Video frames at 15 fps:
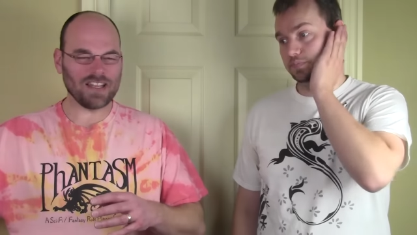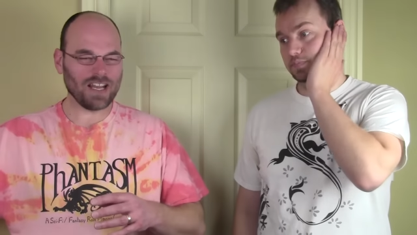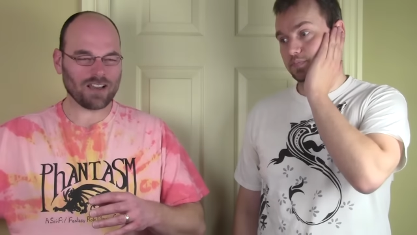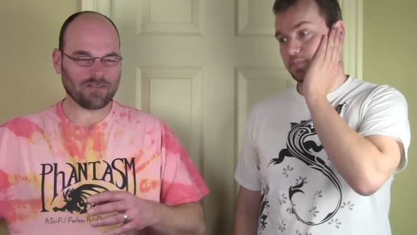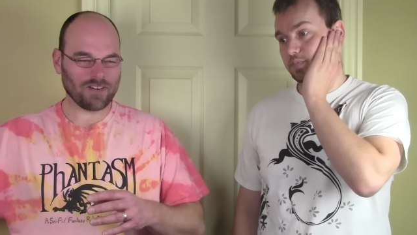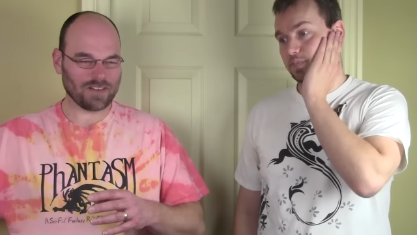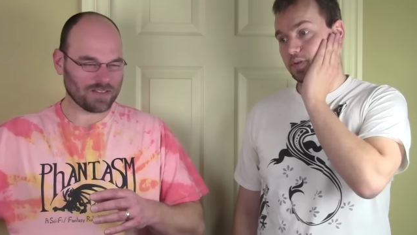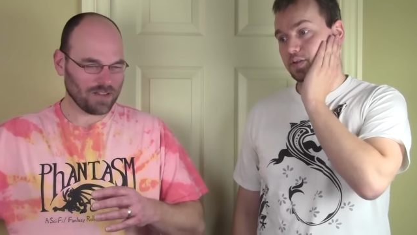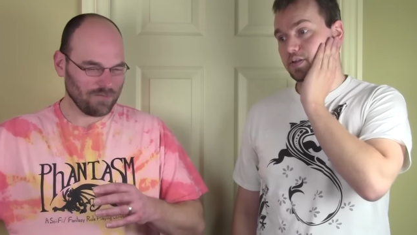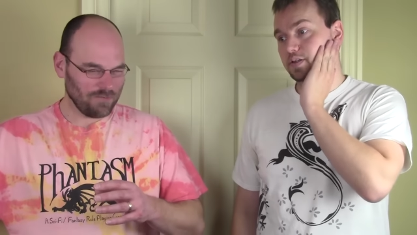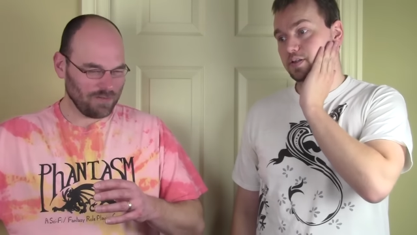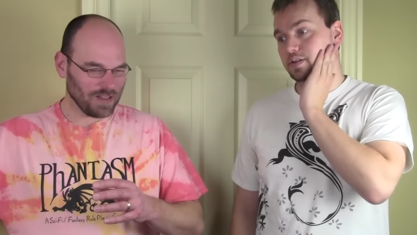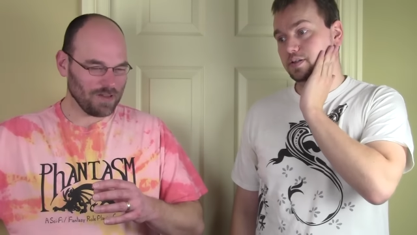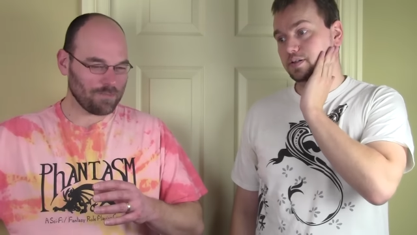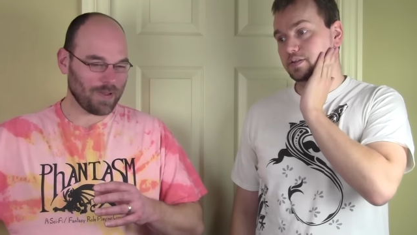Speaker 1: the Necrons, they're
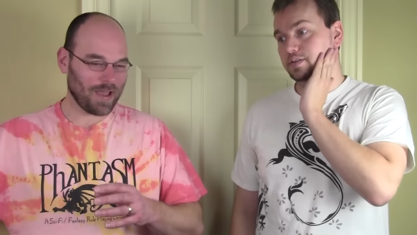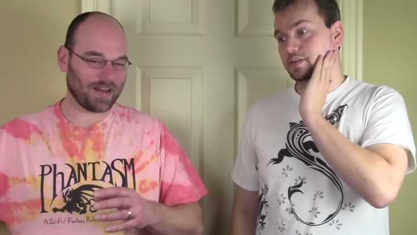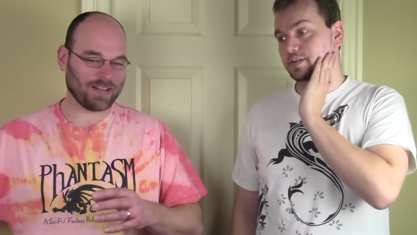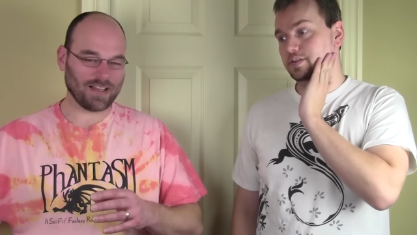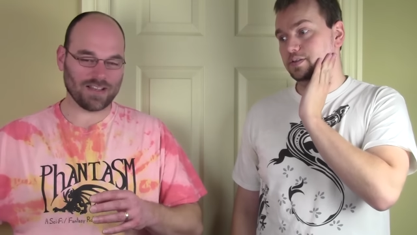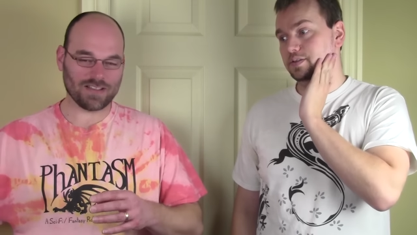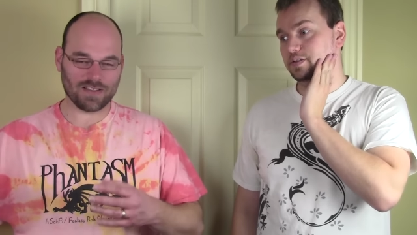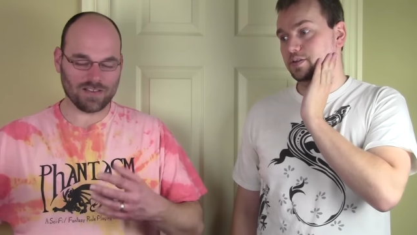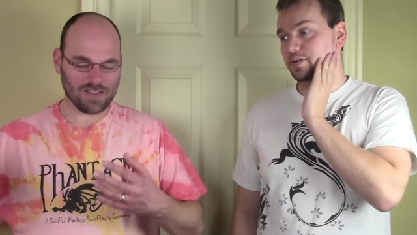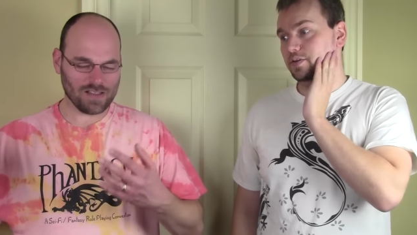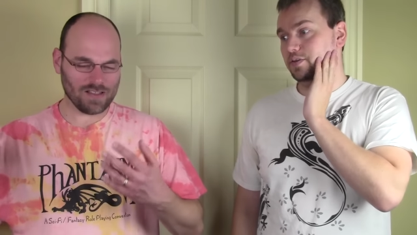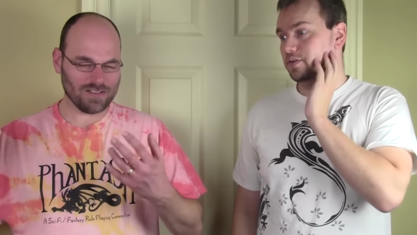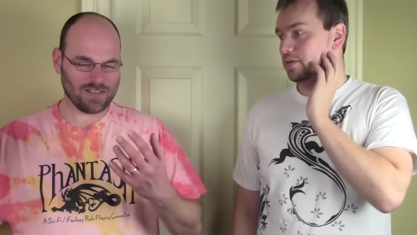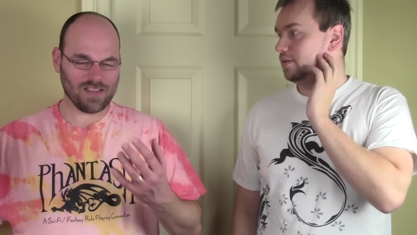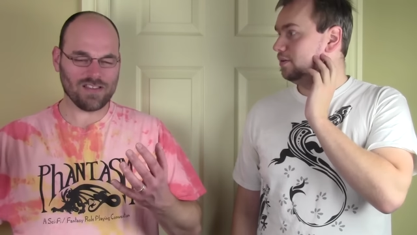really bad guys. They're
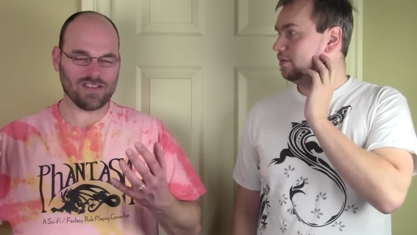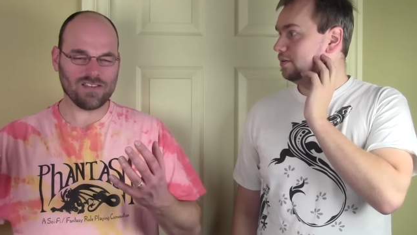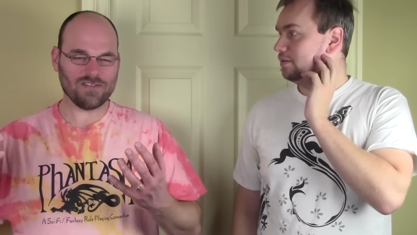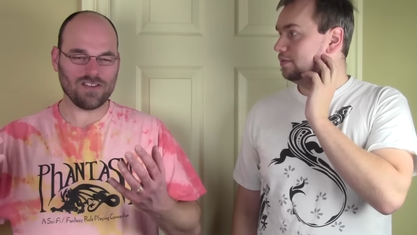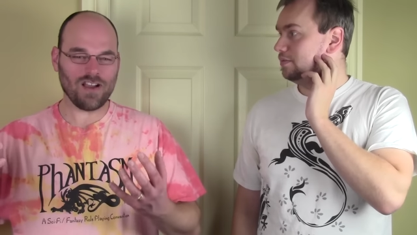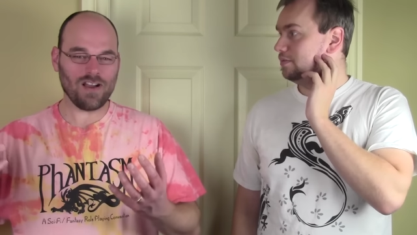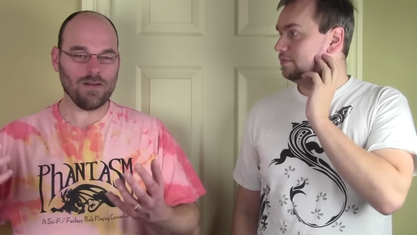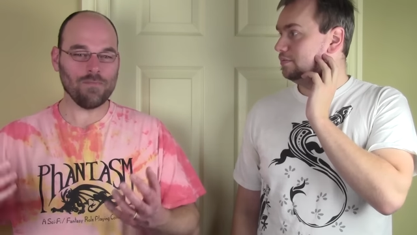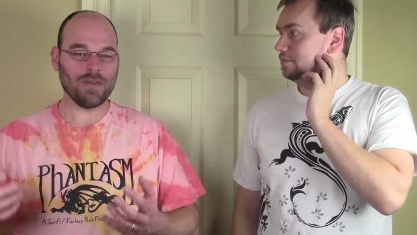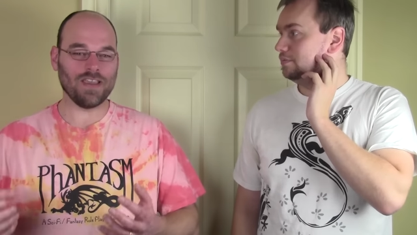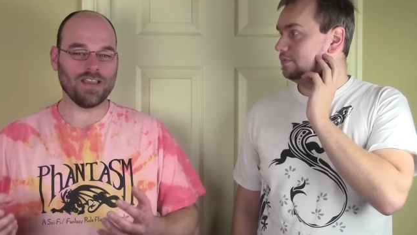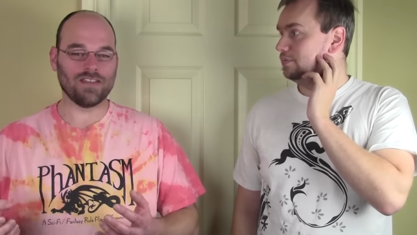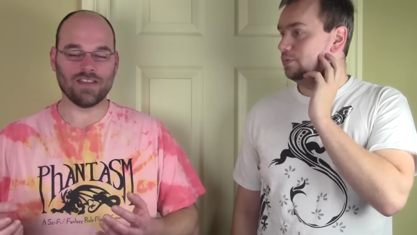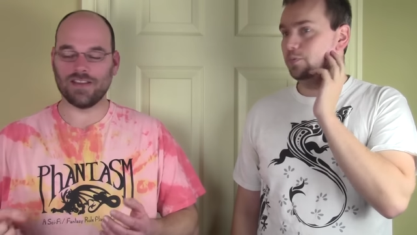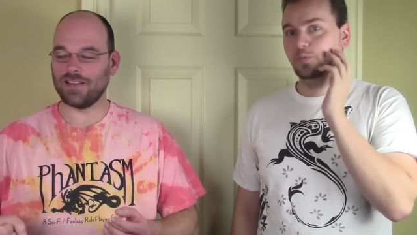the, they're the
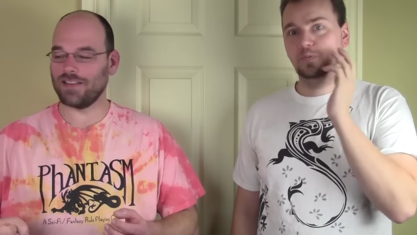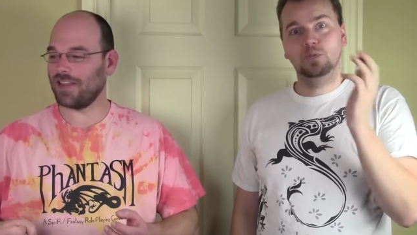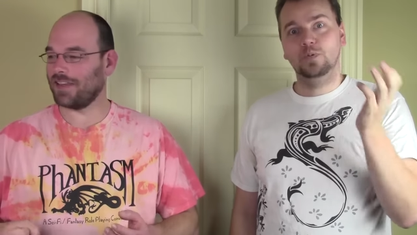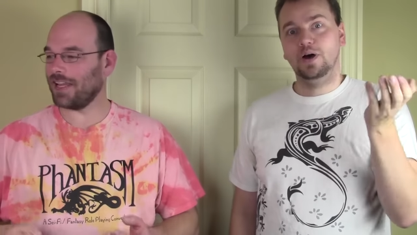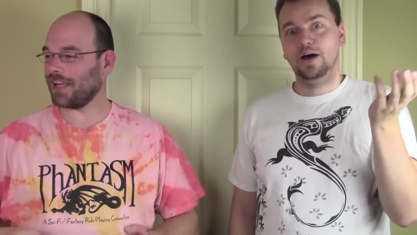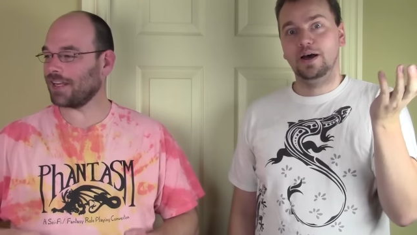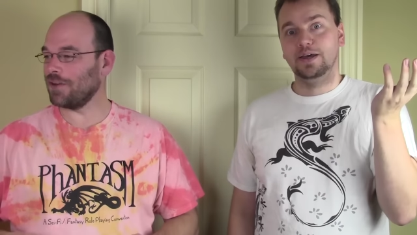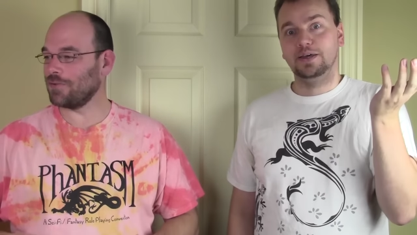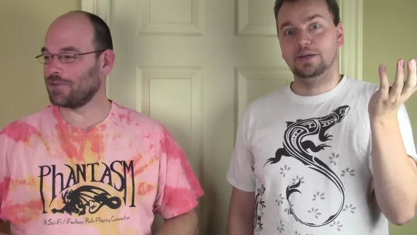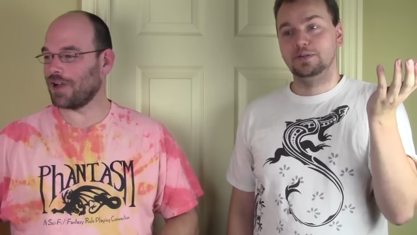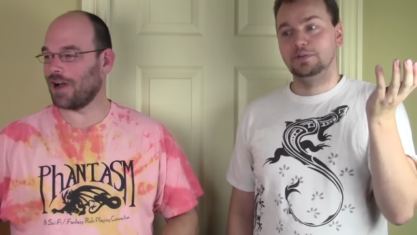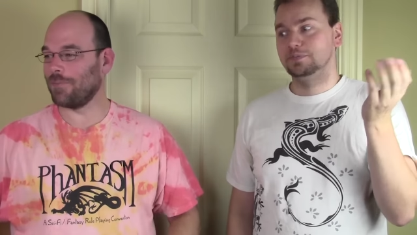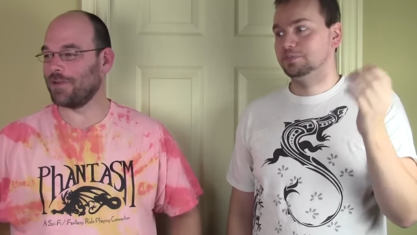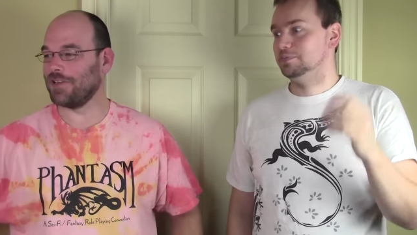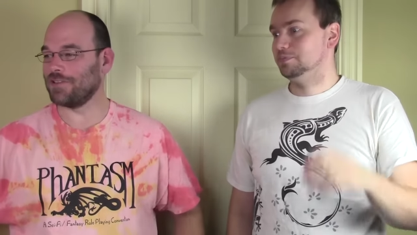zombie, the, the techno
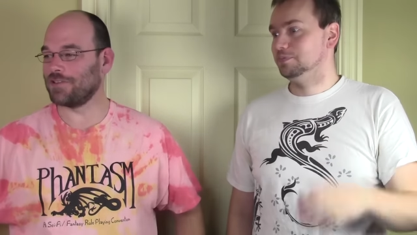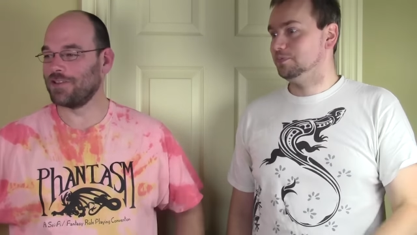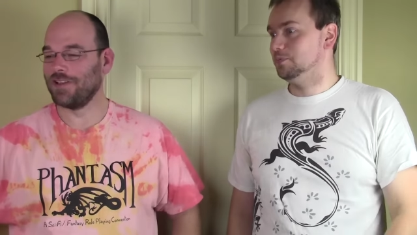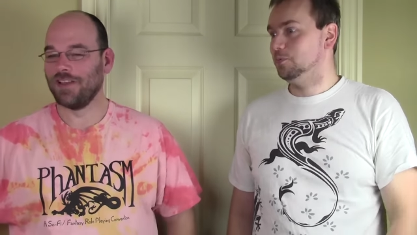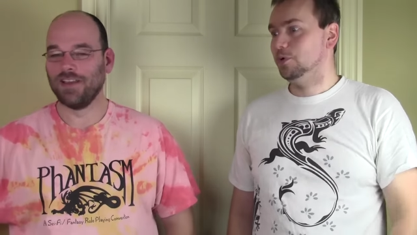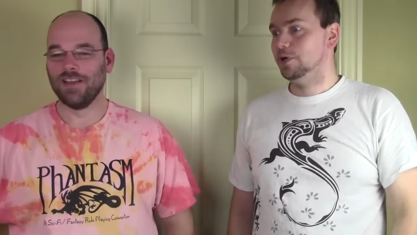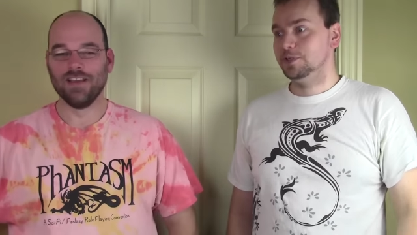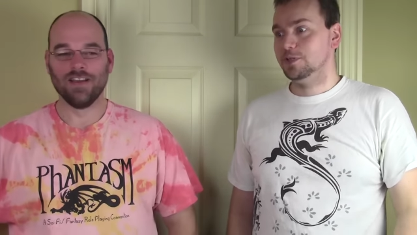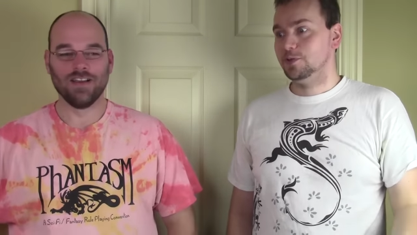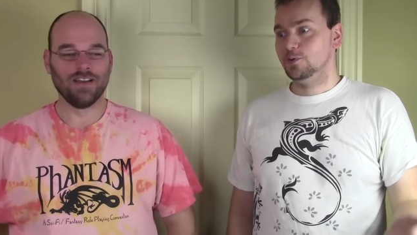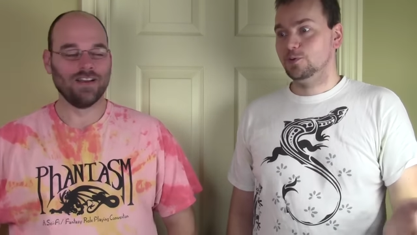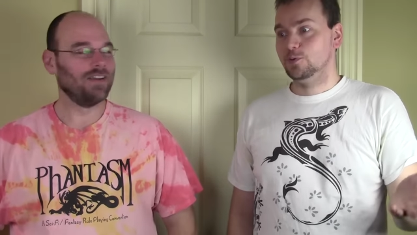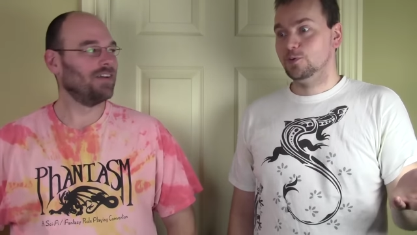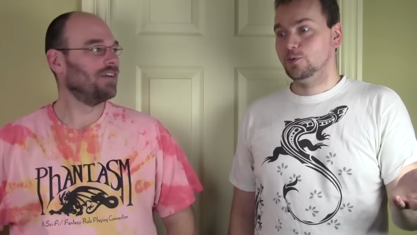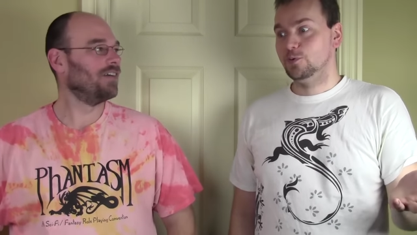zombies. What did
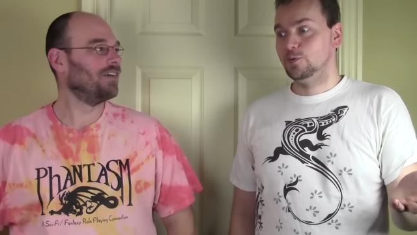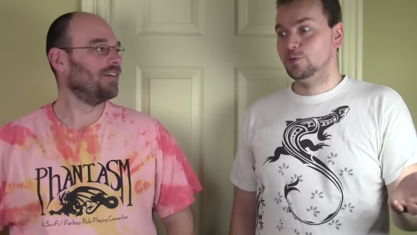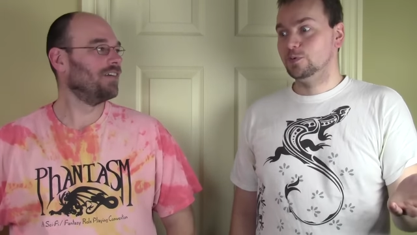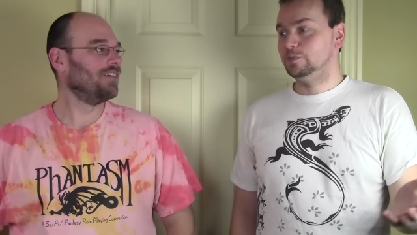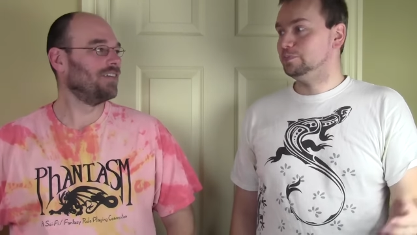you do?